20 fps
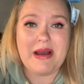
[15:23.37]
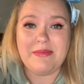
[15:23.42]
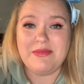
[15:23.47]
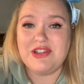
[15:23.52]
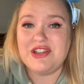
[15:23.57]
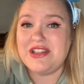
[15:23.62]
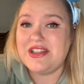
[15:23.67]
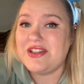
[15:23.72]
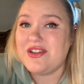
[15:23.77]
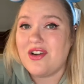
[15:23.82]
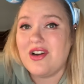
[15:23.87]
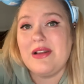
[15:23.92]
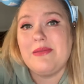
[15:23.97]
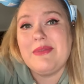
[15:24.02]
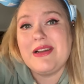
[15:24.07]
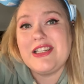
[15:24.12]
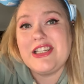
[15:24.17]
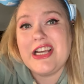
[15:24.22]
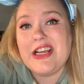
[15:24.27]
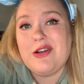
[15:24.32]
I'm just starting
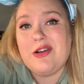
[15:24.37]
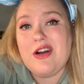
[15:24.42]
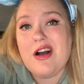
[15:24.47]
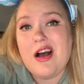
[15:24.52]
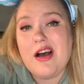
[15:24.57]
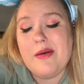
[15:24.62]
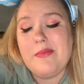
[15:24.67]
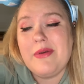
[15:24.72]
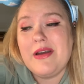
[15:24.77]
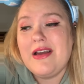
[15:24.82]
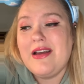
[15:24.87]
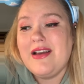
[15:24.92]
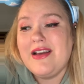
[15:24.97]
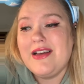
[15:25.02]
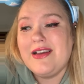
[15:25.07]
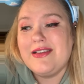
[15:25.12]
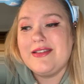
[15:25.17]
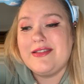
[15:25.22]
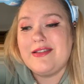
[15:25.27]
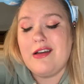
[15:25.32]
my channel up,
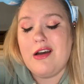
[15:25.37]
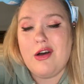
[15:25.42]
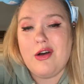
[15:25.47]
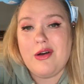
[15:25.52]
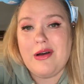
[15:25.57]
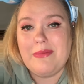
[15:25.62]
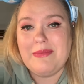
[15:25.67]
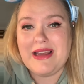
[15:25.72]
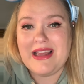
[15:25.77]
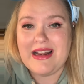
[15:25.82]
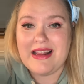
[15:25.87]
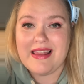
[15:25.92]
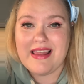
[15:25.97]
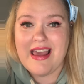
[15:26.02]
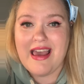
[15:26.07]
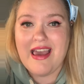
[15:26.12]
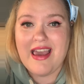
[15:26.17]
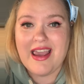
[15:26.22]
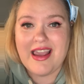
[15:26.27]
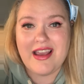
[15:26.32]
so I'm getting the
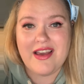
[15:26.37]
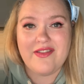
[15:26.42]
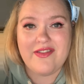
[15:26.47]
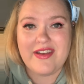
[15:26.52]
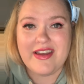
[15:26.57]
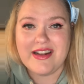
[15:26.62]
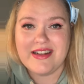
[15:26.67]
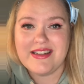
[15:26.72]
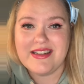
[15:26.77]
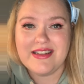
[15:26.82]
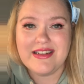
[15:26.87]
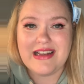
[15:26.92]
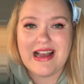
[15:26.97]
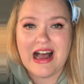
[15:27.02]
hang of it.